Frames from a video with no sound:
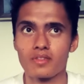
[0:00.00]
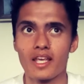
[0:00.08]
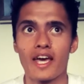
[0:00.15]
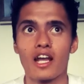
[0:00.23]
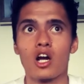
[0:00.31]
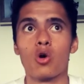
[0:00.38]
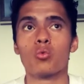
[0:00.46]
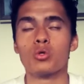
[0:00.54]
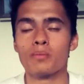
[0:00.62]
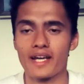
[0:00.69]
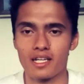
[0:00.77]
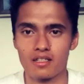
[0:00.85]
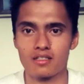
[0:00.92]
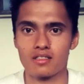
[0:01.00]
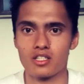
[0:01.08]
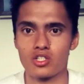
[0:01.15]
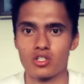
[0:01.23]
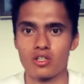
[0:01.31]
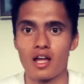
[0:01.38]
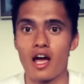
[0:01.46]
and I will make a
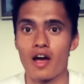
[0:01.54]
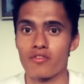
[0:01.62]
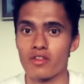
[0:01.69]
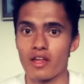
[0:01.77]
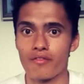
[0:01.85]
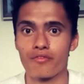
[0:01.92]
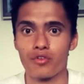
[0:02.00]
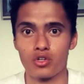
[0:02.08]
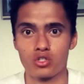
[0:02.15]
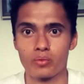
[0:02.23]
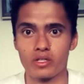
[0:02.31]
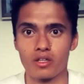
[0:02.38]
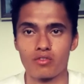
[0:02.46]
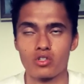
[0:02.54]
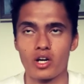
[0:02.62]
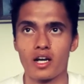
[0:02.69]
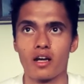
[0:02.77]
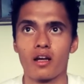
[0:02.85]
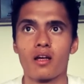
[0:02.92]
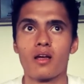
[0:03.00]
decision after that first week of
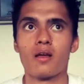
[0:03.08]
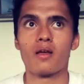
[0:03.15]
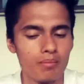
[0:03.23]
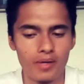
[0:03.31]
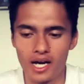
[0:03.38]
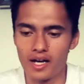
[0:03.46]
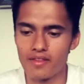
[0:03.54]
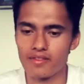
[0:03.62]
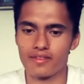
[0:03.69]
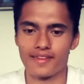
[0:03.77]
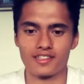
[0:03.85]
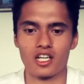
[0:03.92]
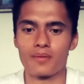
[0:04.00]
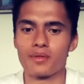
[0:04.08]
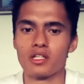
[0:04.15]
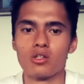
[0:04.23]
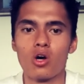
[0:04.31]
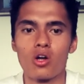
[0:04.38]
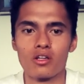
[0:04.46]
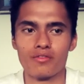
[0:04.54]
training. But there's gonna be a
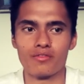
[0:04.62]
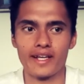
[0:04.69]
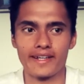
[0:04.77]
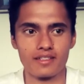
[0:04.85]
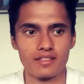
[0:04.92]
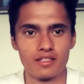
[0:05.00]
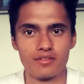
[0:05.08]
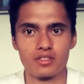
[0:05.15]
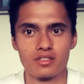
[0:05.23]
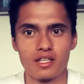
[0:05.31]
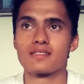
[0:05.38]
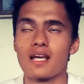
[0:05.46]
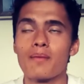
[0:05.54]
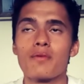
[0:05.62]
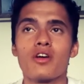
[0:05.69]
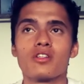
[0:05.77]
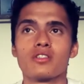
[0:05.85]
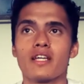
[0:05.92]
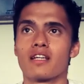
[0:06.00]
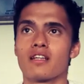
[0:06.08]
lot of negatives. Some of
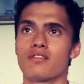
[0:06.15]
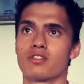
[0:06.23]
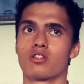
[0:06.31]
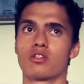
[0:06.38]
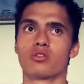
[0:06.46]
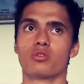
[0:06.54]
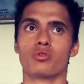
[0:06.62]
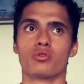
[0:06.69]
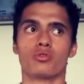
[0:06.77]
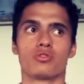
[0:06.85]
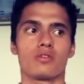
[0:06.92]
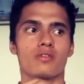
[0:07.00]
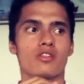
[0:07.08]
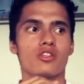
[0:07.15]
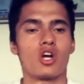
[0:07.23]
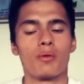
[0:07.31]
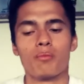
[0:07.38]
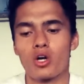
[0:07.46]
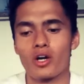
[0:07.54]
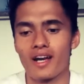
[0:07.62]
those negatives include, you know, I'm
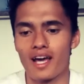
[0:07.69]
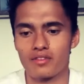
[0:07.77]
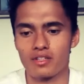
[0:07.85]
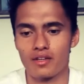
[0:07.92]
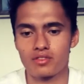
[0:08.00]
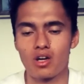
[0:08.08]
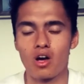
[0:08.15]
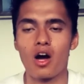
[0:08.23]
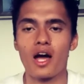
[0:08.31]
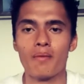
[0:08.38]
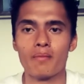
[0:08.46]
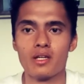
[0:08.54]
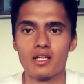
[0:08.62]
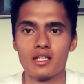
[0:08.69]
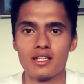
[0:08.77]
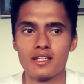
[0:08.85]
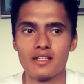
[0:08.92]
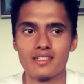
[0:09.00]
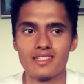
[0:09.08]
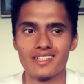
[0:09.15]
not gonna have enough time
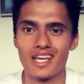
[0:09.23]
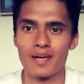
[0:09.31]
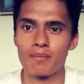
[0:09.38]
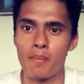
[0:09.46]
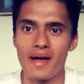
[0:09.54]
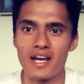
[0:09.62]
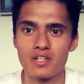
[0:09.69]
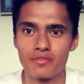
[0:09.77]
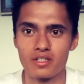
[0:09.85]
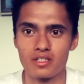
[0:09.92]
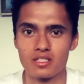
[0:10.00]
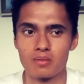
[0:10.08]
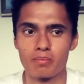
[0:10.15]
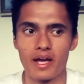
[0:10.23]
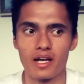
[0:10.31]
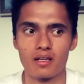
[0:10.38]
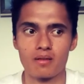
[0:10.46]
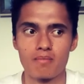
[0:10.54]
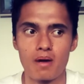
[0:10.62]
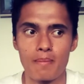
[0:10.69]
to get my match fitness back,
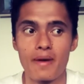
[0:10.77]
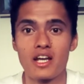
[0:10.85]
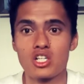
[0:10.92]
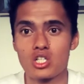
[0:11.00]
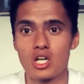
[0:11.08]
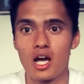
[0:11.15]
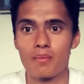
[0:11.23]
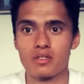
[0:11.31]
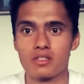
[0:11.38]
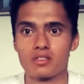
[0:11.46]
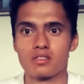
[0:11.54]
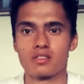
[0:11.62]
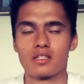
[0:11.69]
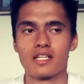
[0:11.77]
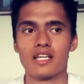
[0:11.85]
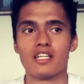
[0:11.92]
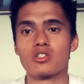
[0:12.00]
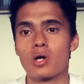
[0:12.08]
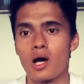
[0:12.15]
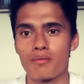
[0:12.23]
my match sharpness in
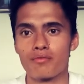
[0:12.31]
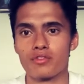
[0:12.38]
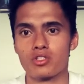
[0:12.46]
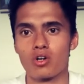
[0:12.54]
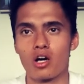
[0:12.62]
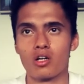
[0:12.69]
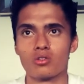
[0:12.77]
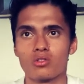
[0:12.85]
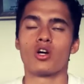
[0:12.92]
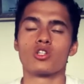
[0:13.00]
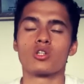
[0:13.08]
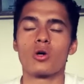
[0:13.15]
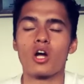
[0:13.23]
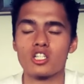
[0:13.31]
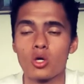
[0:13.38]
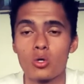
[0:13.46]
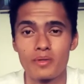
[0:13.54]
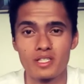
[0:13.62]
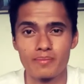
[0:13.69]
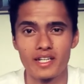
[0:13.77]
time for trials. You know, I don't want
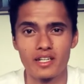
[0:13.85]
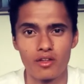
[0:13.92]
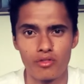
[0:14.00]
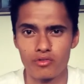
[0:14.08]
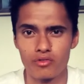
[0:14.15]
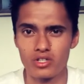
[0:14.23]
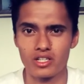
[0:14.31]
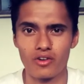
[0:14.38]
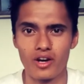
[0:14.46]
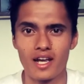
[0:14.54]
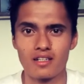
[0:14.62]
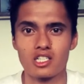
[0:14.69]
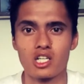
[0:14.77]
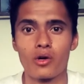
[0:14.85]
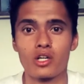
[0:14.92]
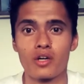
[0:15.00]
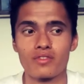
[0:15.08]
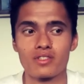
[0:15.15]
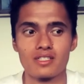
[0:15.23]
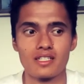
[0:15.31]
to be spending $3,000 going
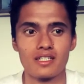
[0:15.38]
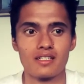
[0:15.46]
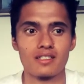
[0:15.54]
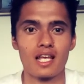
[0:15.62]
overseas,